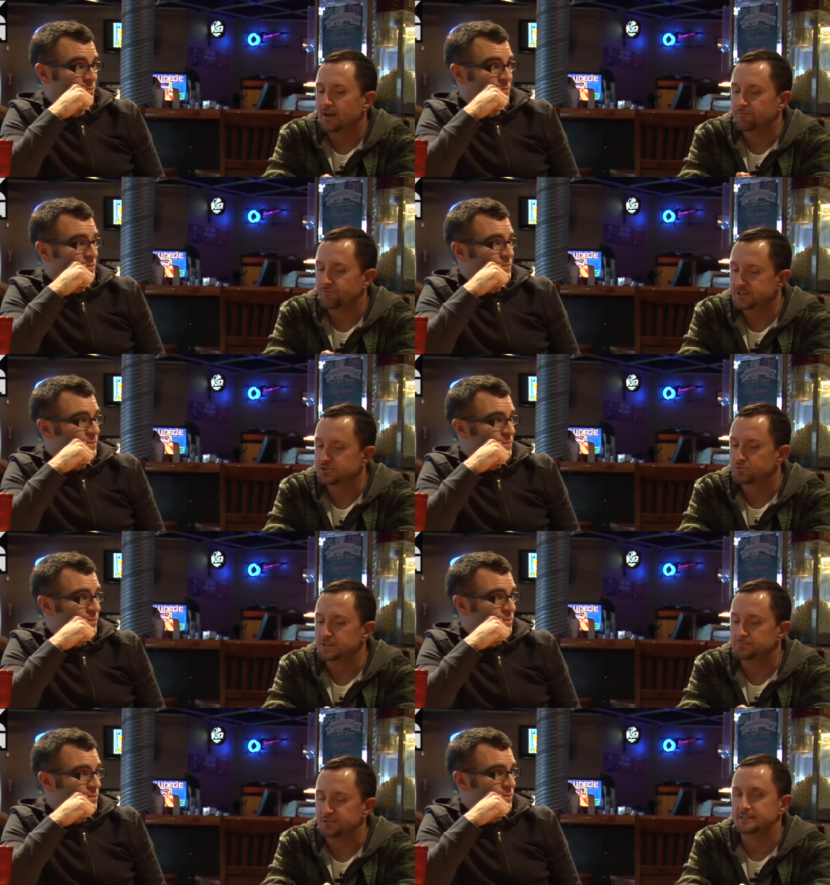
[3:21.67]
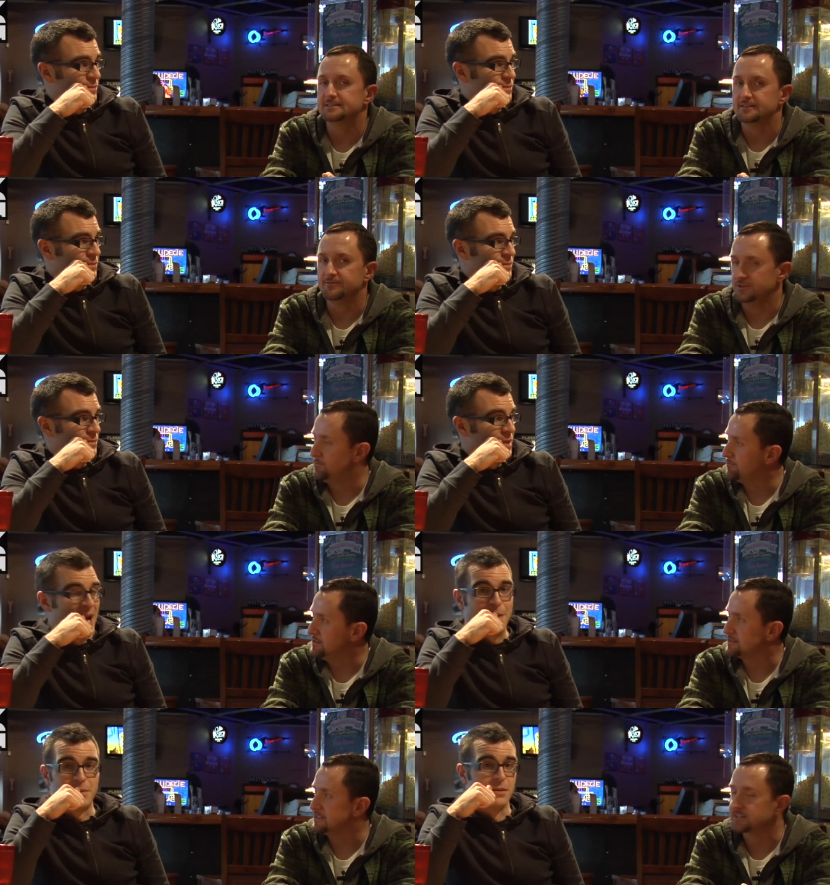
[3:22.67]
Speaker 1: visually pleasing film
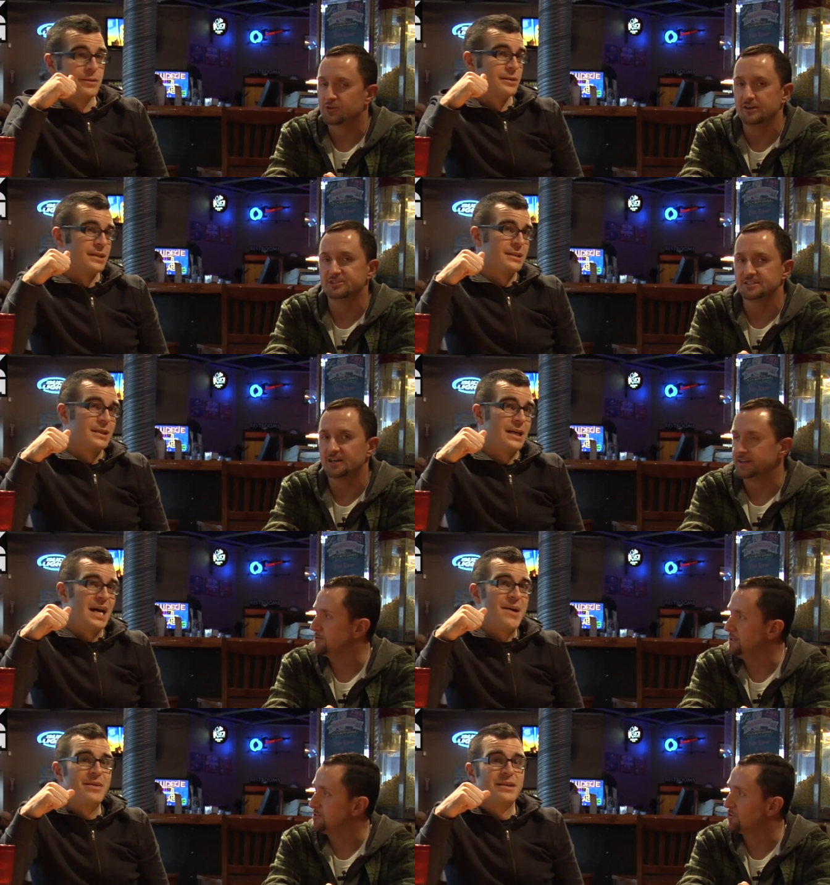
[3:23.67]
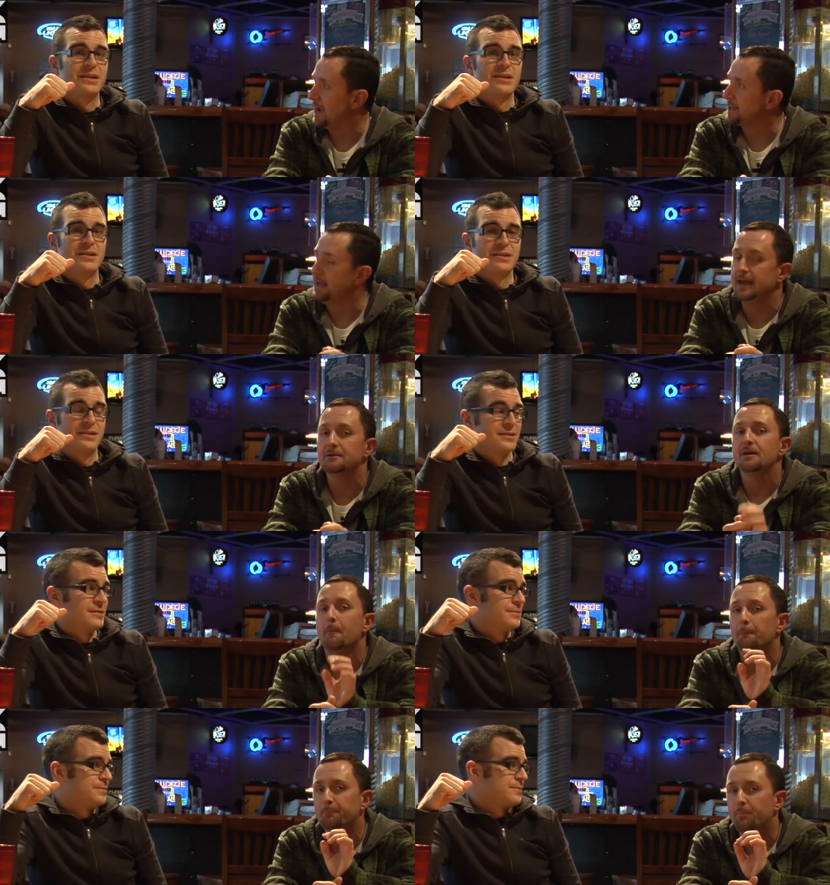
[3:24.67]
Absolutely. since Crouching Tiger, I mean, Dragon, and
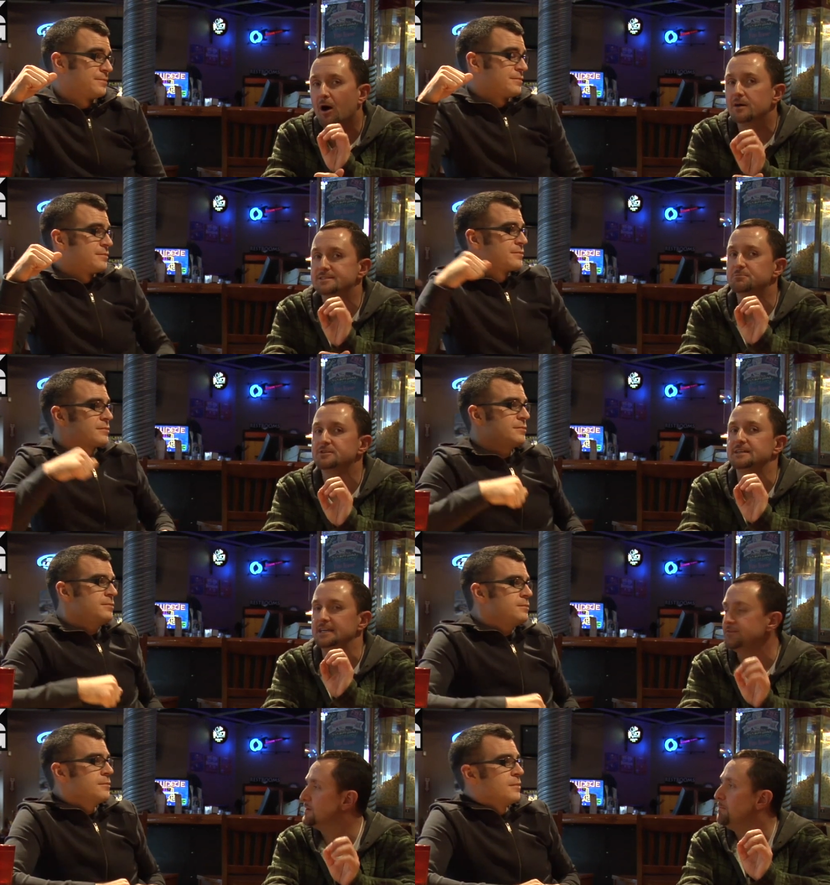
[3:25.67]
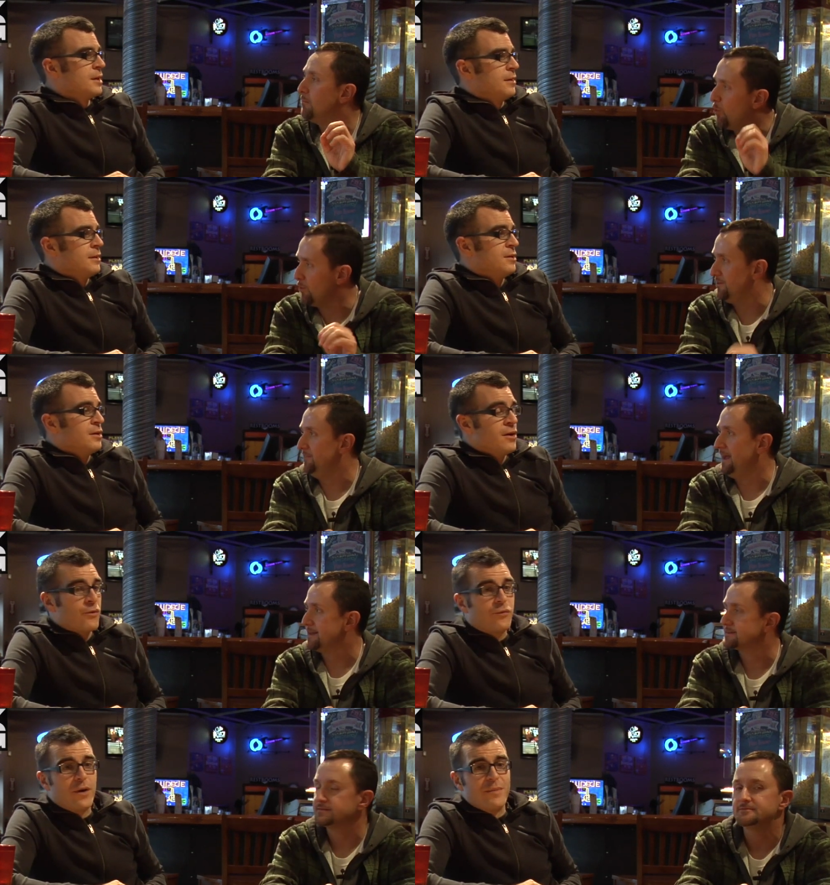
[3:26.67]
possibly even more than that.
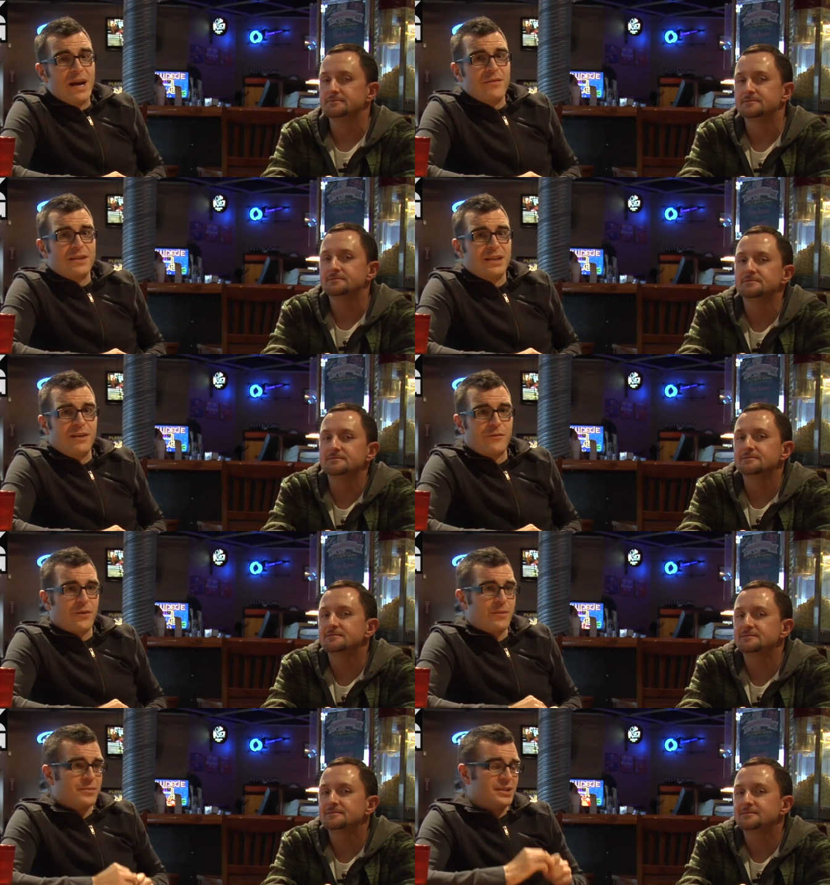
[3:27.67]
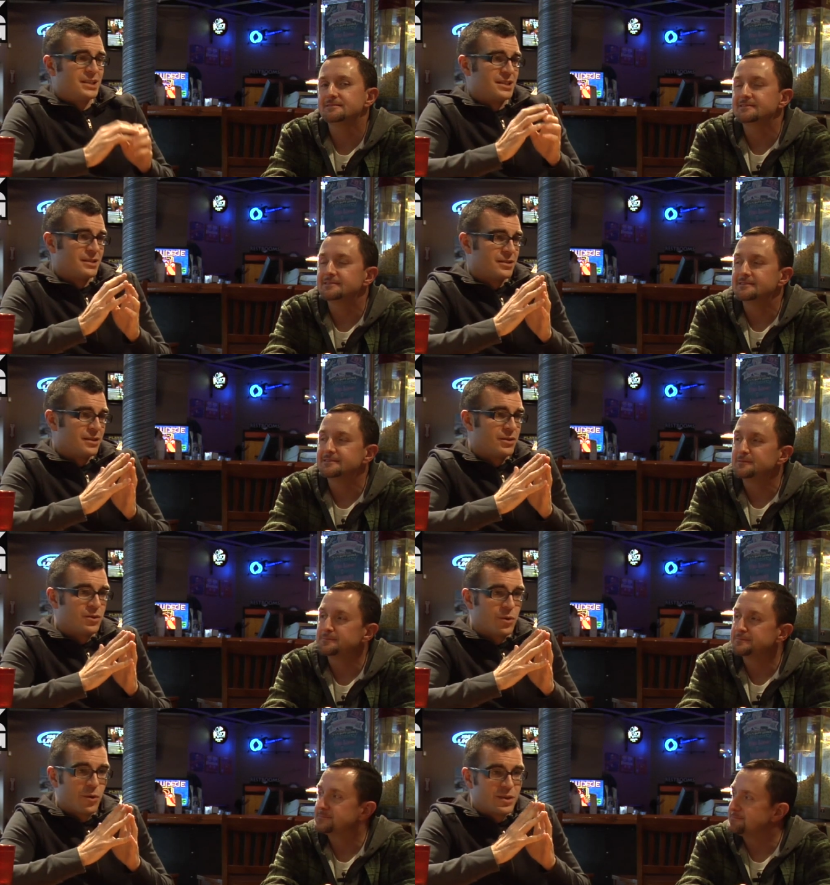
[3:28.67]
Speaker 2: From everything from just
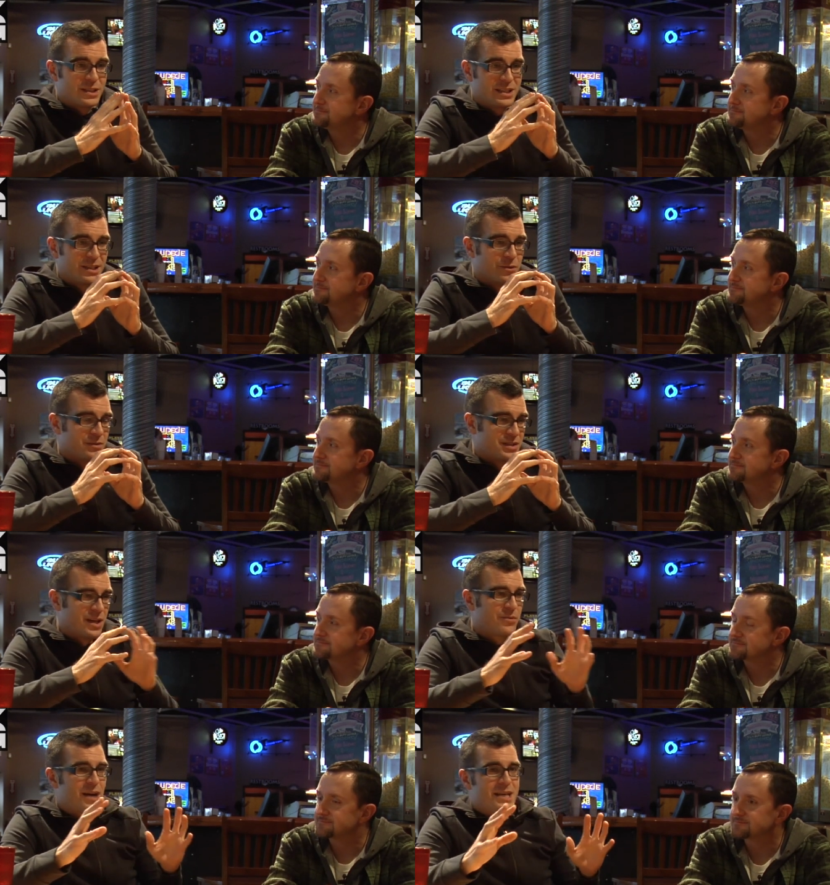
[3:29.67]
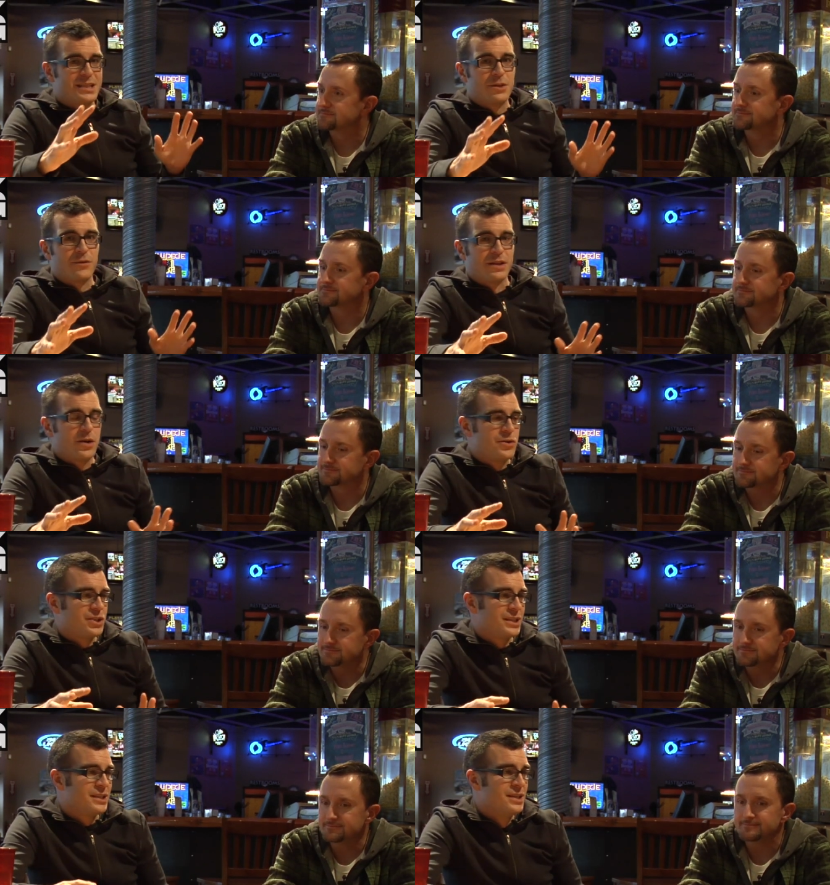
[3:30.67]
gorgeous, you know, sunrises over the
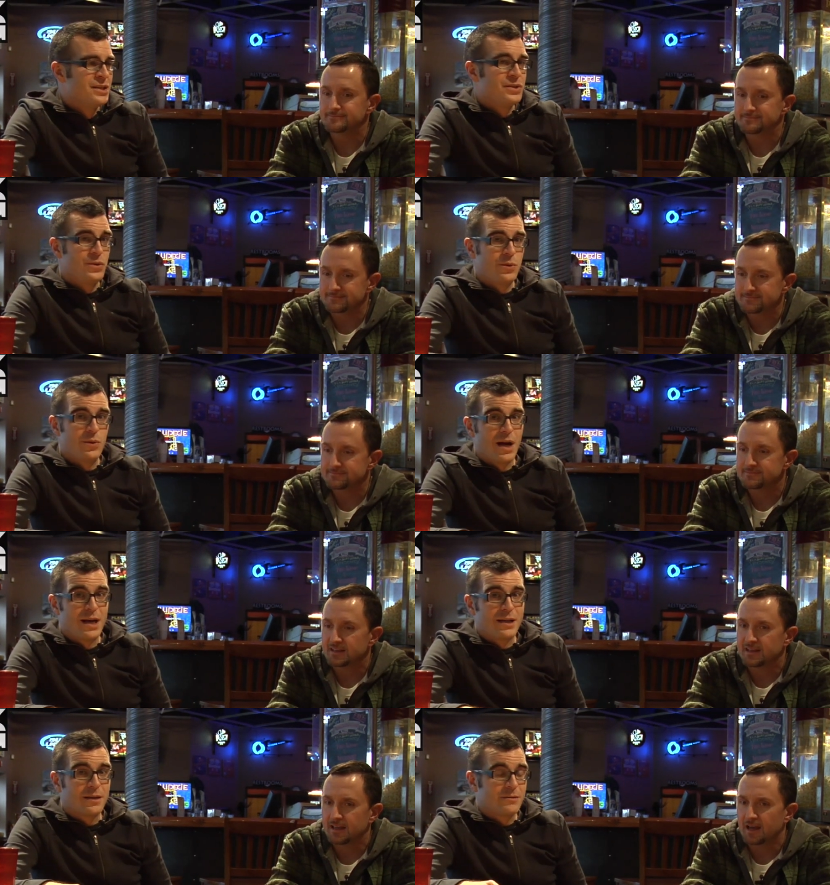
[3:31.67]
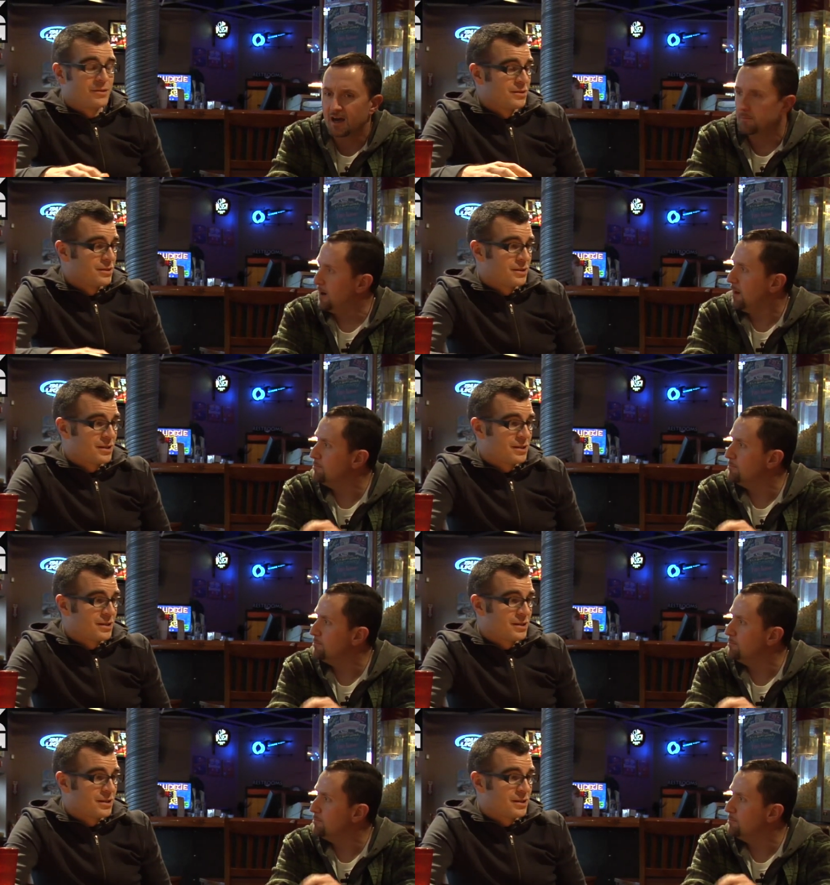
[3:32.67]
ocean to a a